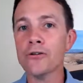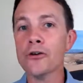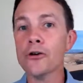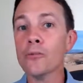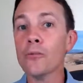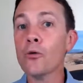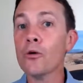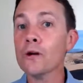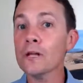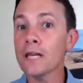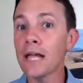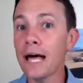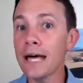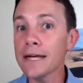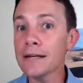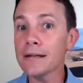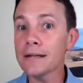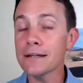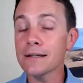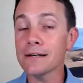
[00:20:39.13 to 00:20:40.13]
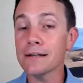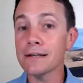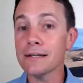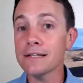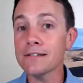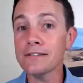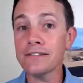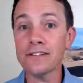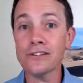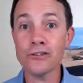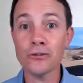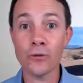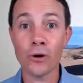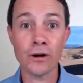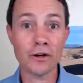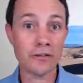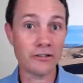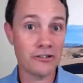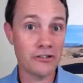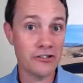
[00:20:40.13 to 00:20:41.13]
They're more likely to listen to
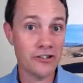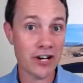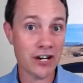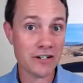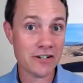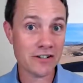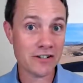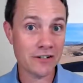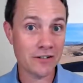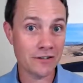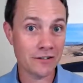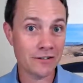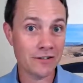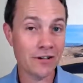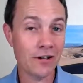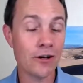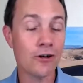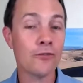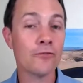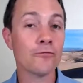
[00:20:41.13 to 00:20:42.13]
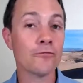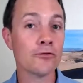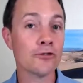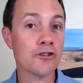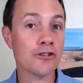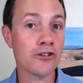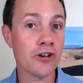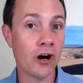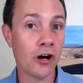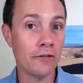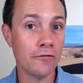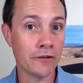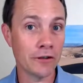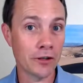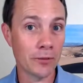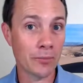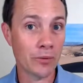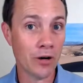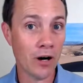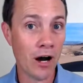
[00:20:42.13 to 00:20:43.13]
our suggestions for solving
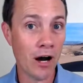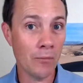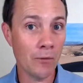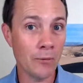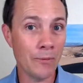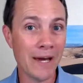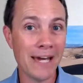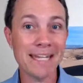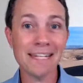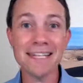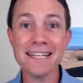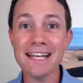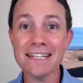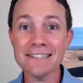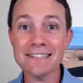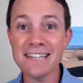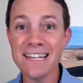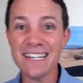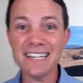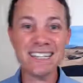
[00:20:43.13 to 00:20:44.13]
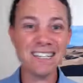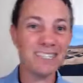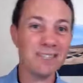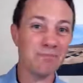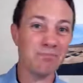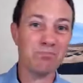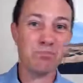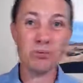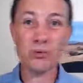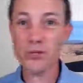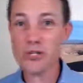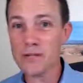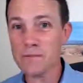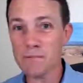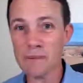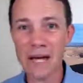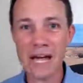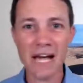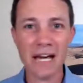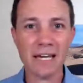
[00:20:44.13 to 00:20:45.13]
the problem and less likely to push
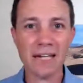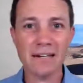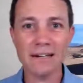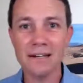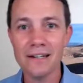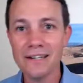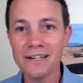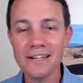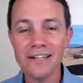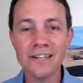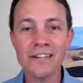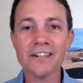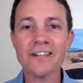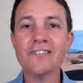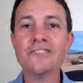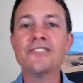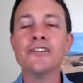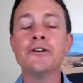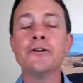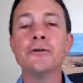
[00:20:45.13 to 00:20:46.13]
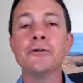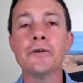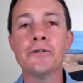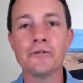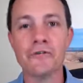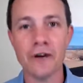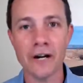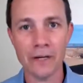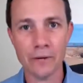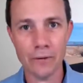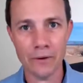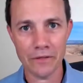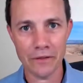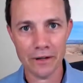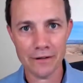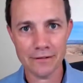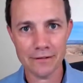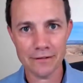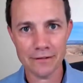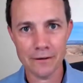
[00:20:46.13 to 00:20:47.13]
back and continue to fight with
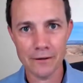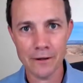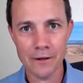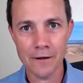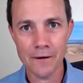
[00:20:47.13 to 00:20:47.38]
us.